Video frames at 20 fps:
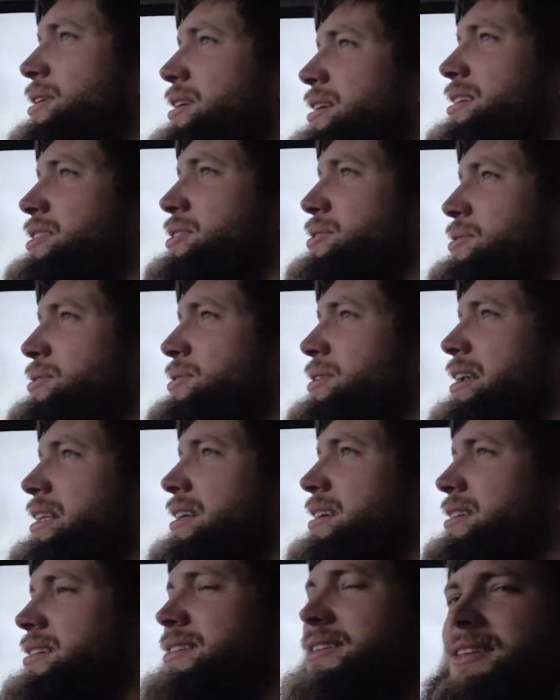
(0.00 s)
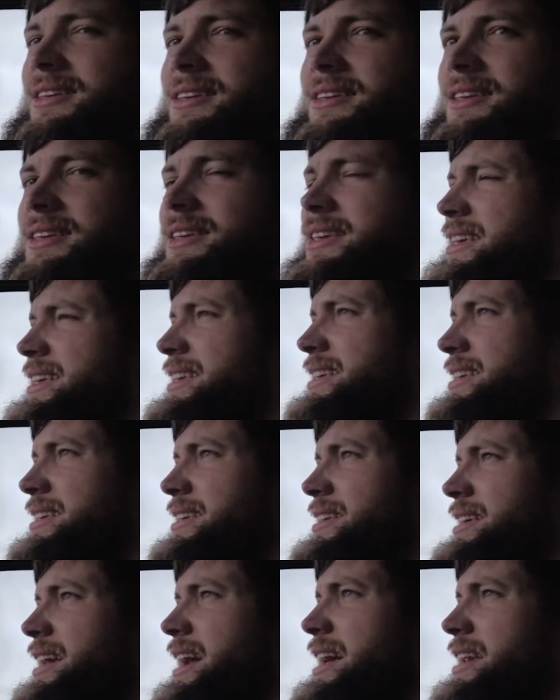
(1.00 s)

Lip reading: or Eddie Hall. Was it Eddie Hall?